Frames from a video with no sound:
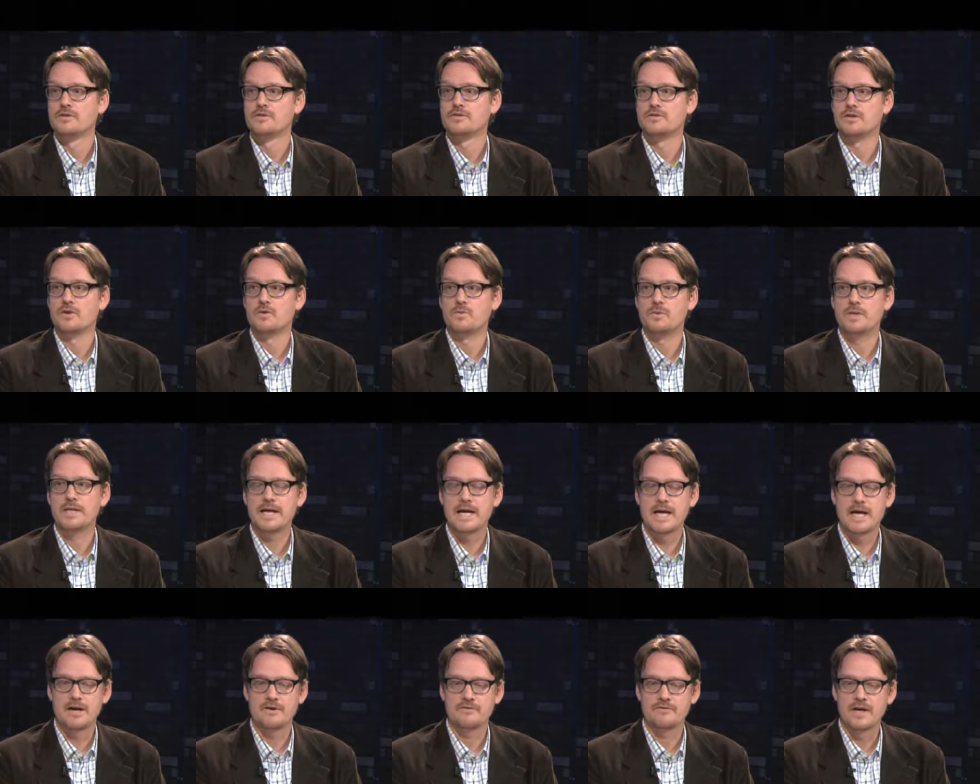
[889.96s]
So we
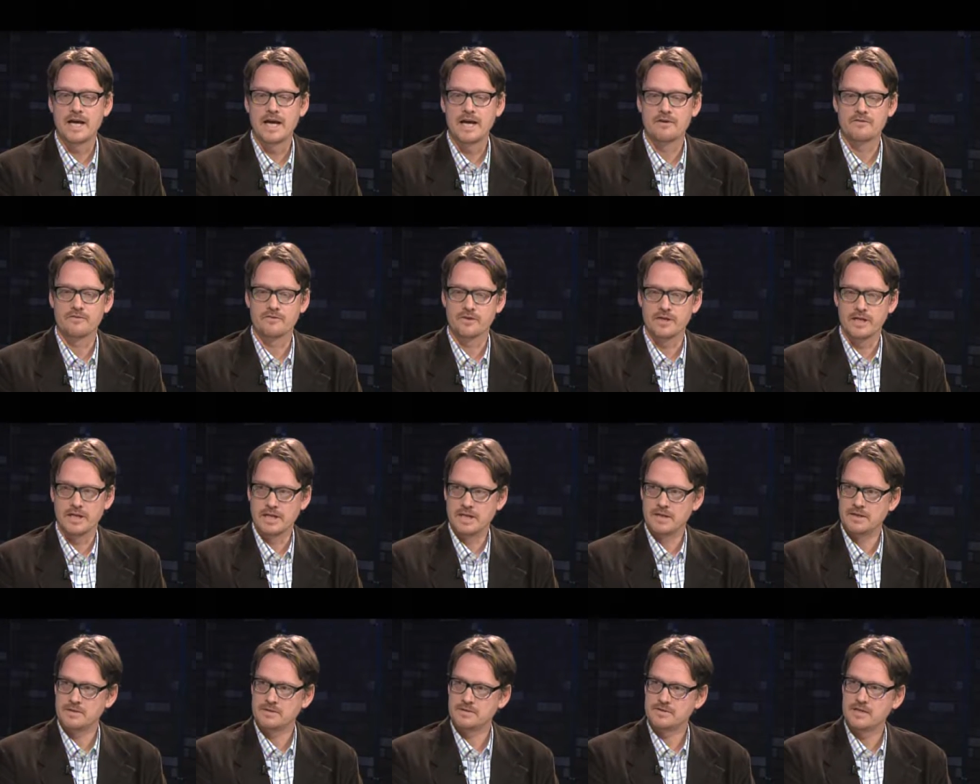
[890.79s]
have every
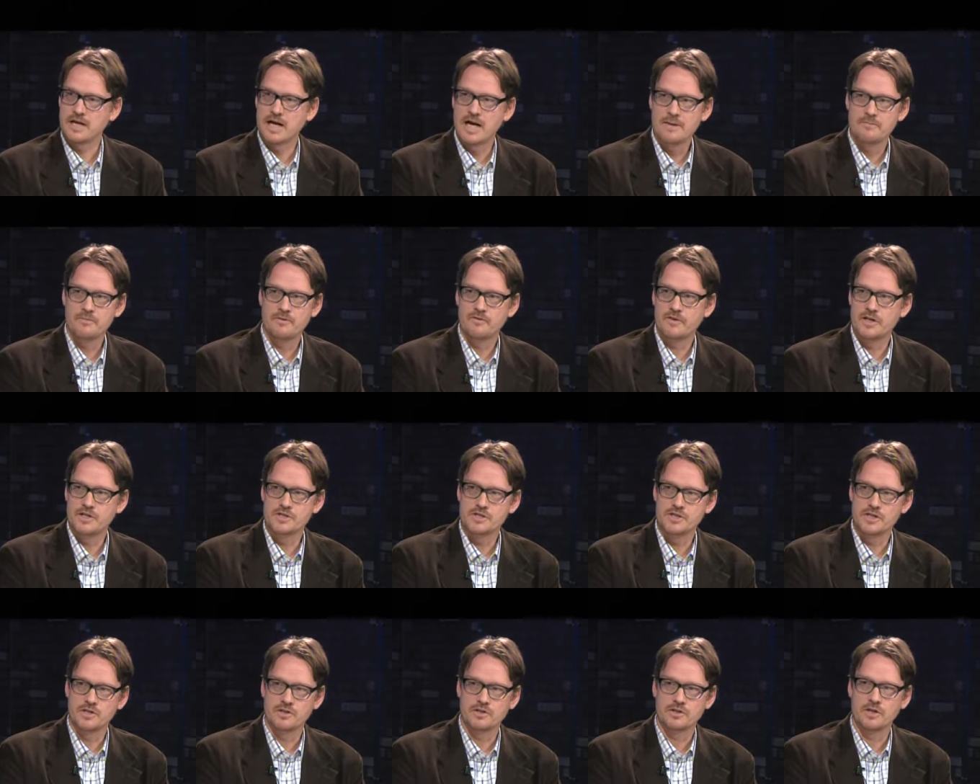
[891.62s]
type of
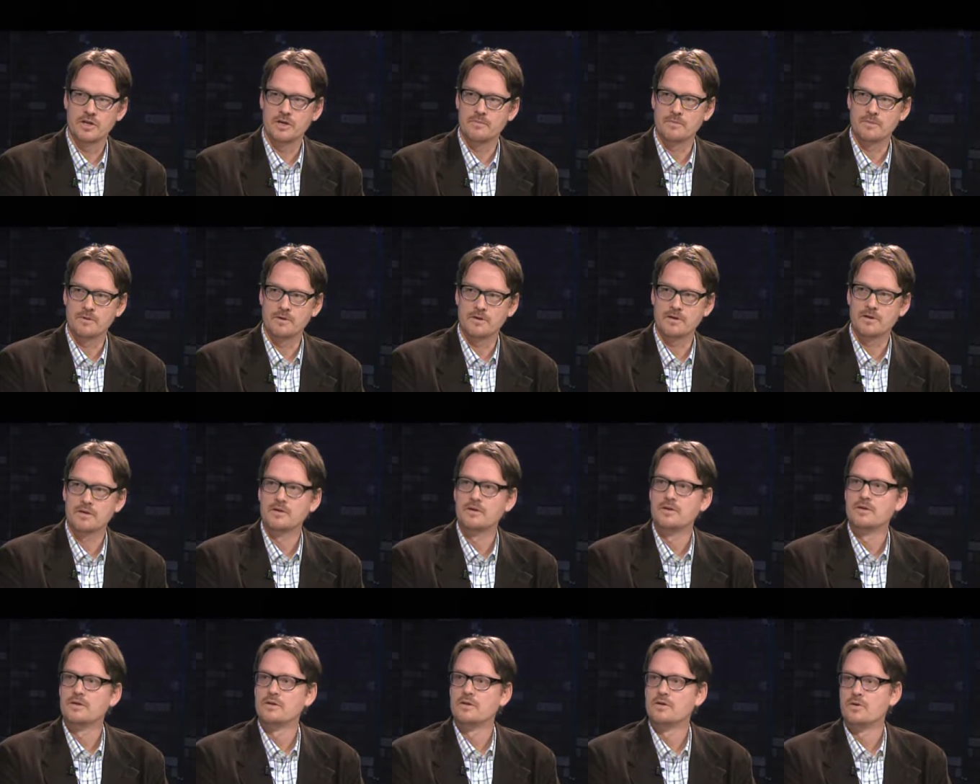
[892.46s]
engineered lumber,
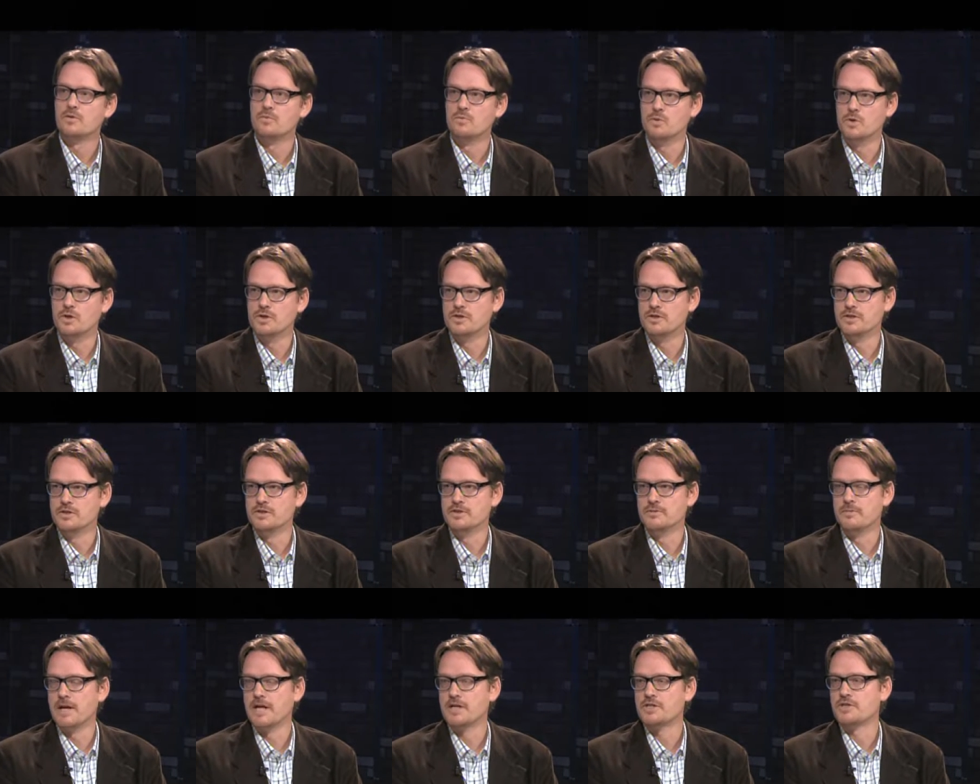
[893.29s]
wood,
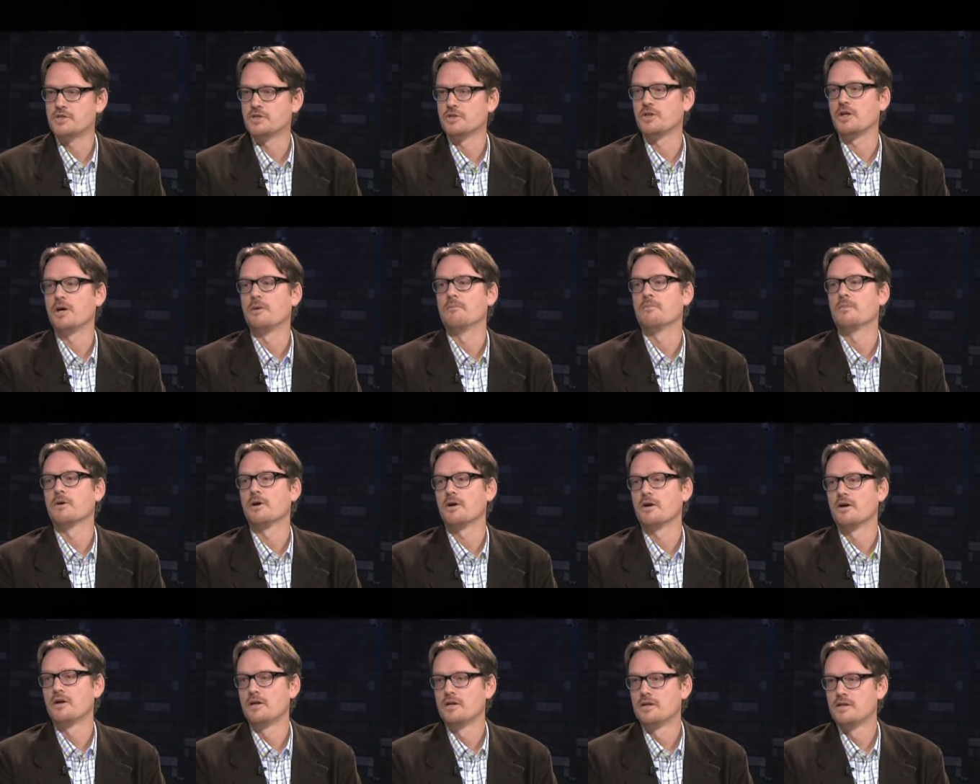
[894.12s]
dimensional
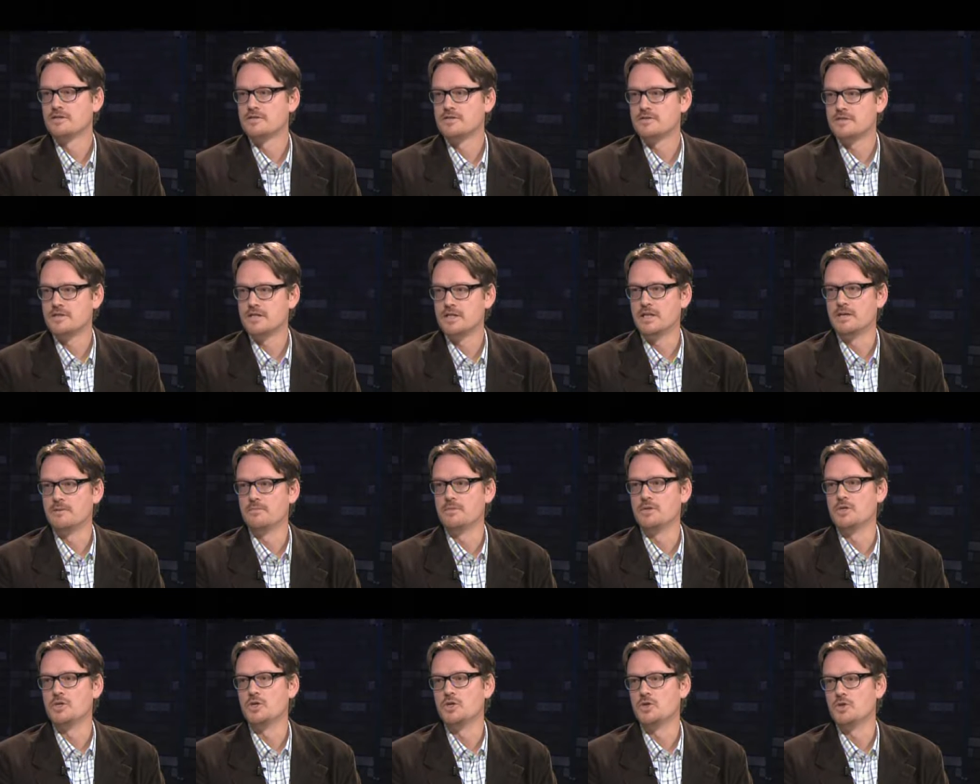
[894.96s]
lumber,
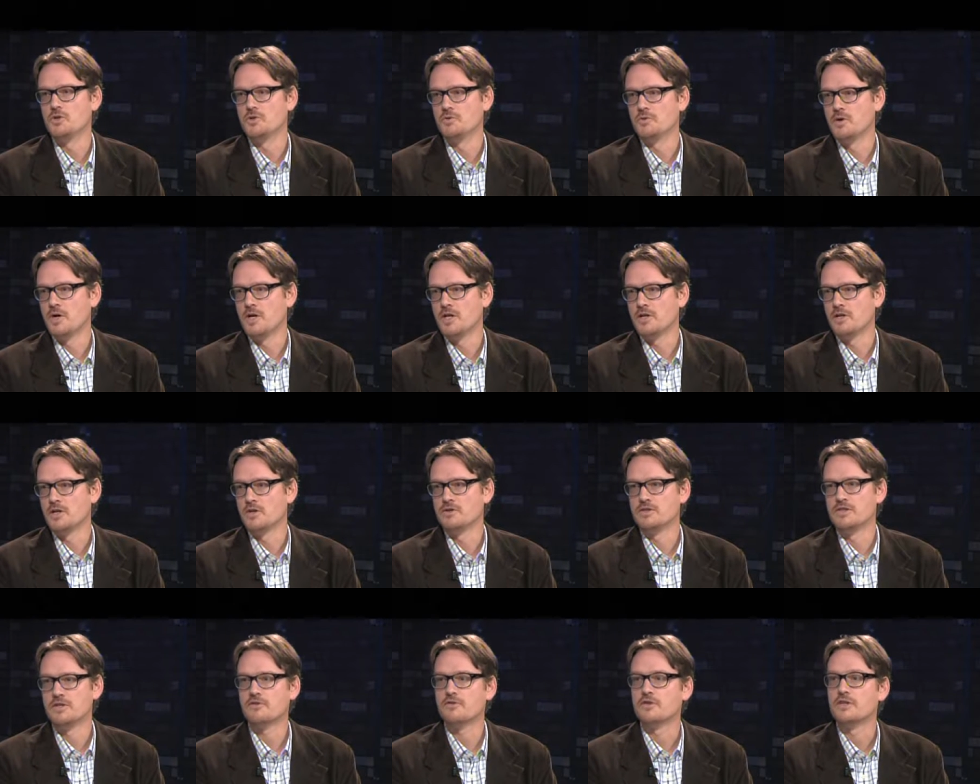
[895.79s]
CMU,
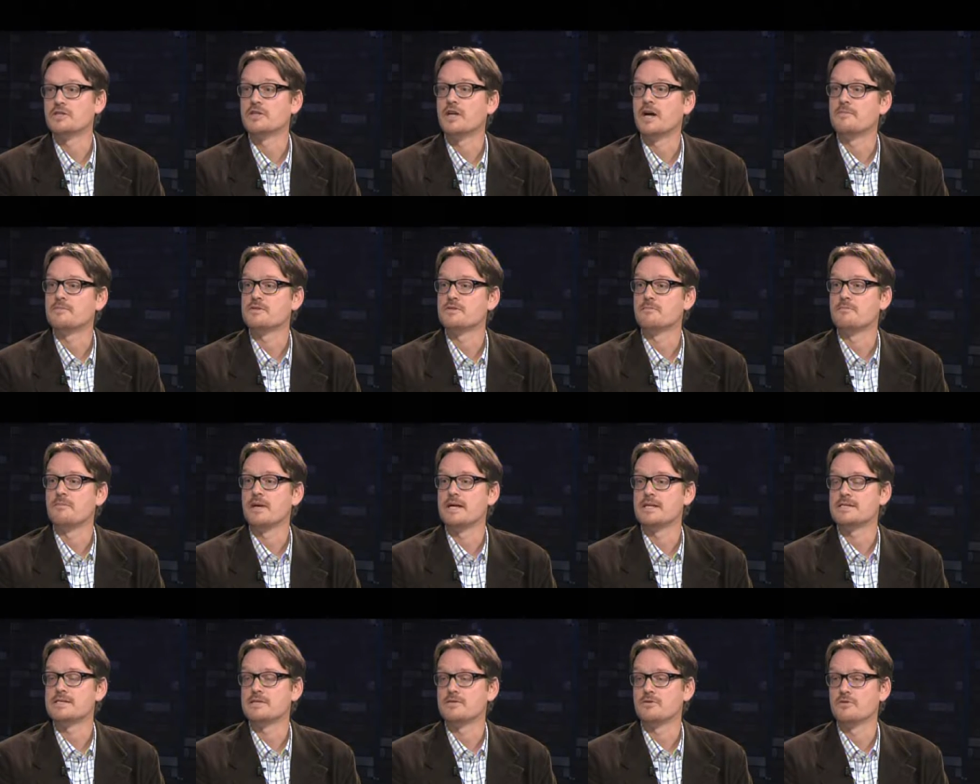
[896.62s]
different types of
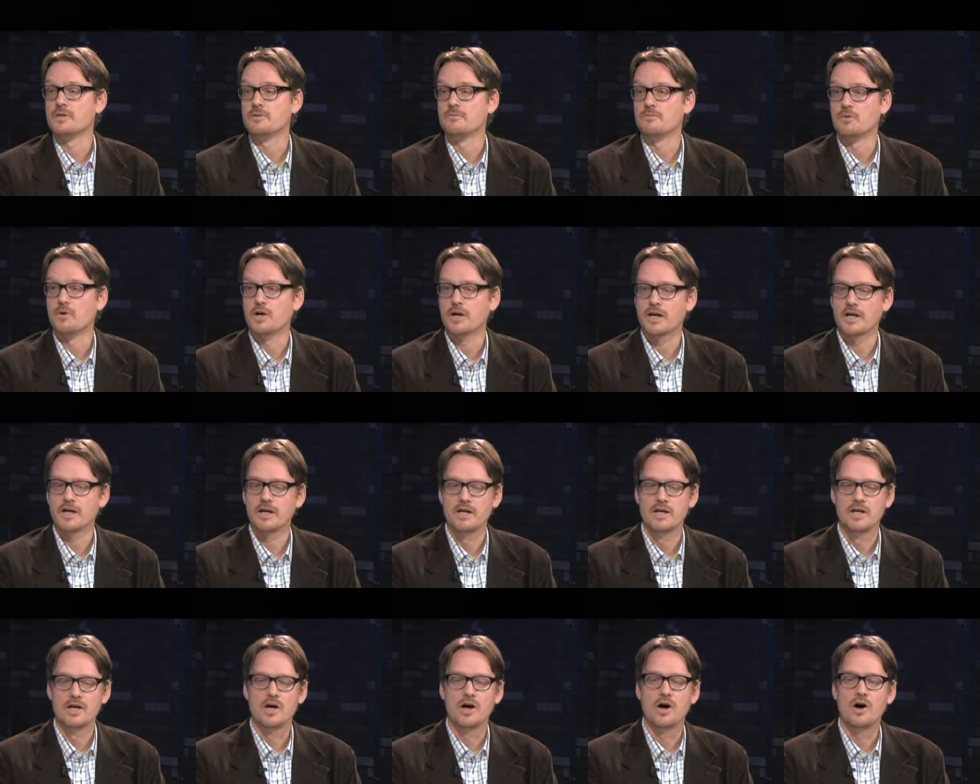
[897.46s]
masonry and brick,
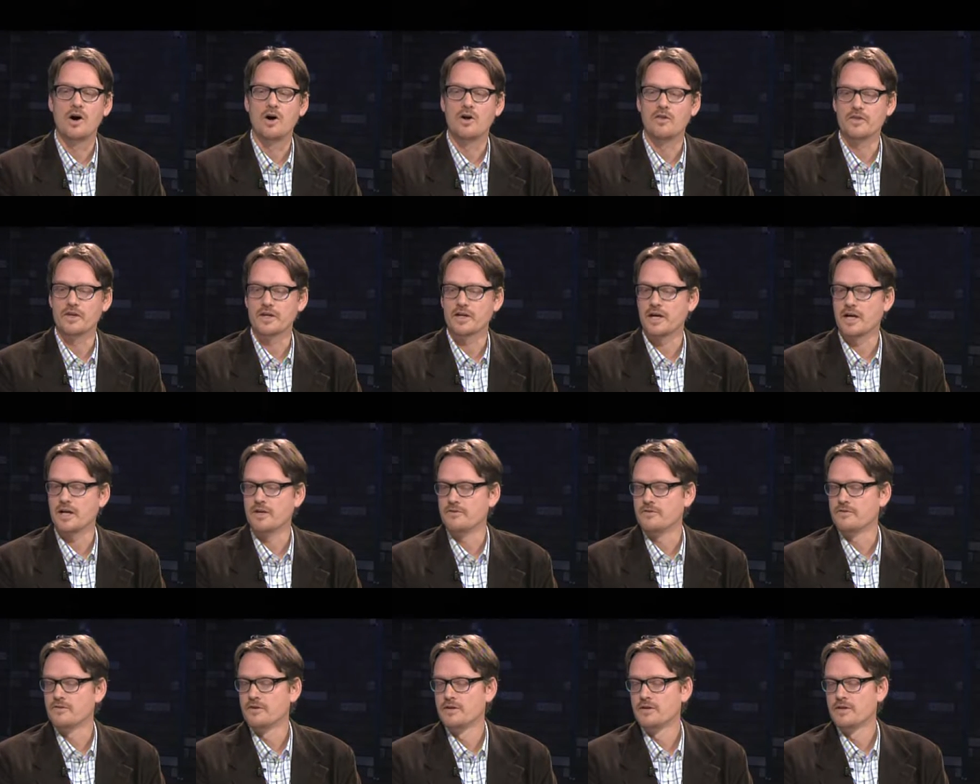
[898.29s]
all the kind
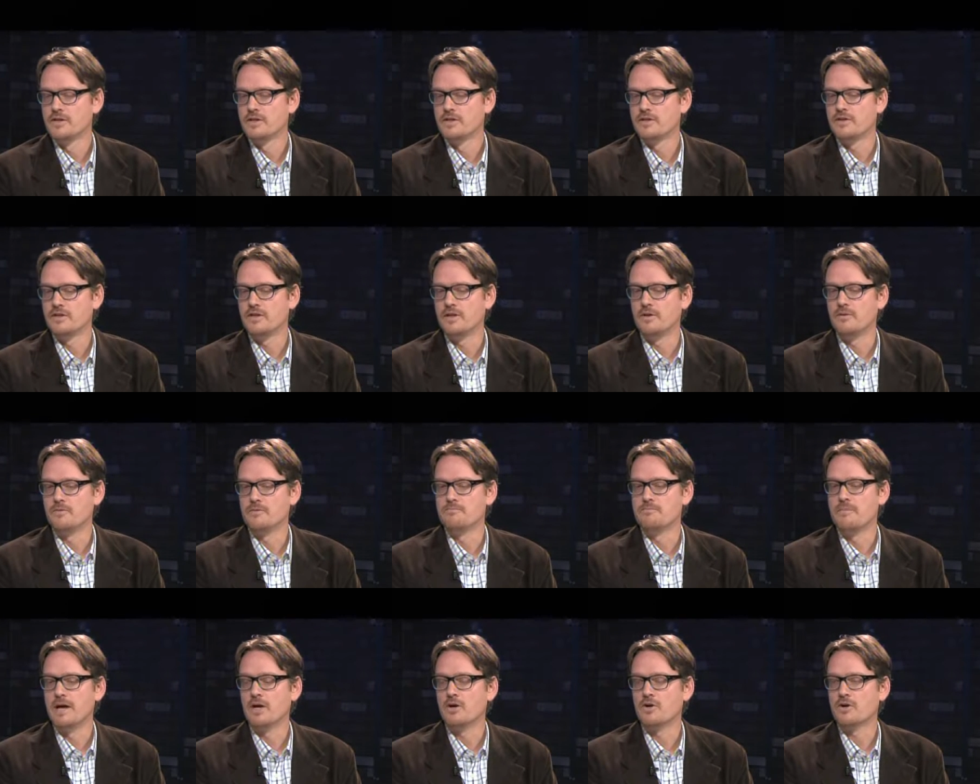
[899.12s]
of the
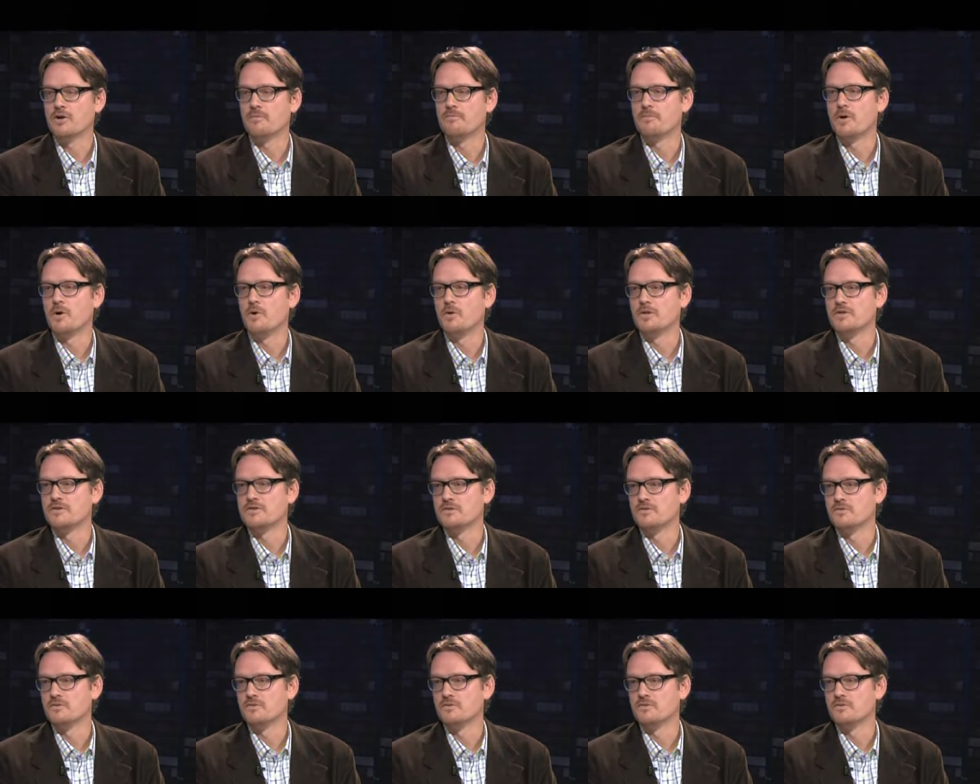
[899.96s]
metal components of